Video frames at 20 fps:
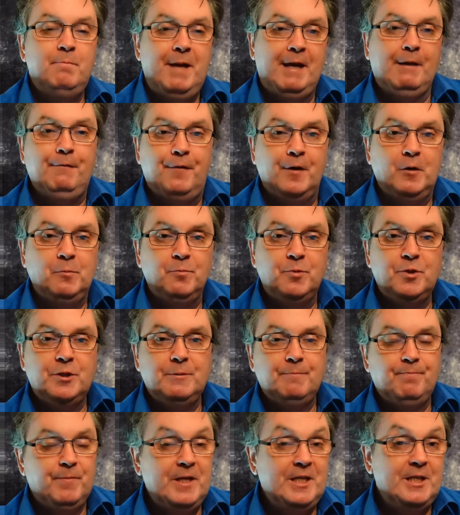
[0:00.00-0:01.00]
make films.
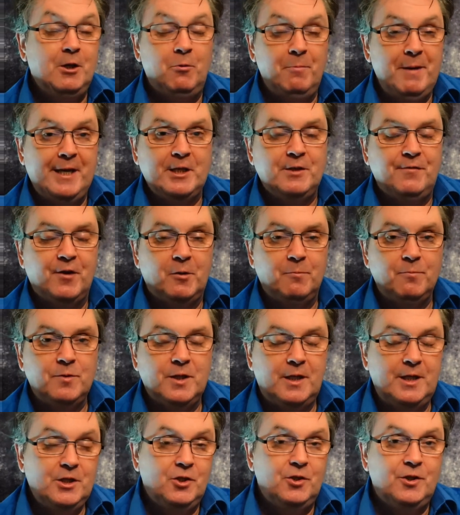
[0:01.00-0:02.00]
He still makes films,
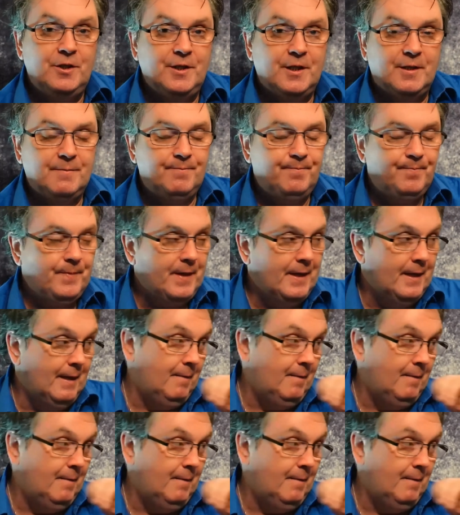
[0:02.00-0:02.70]
and he's good at it.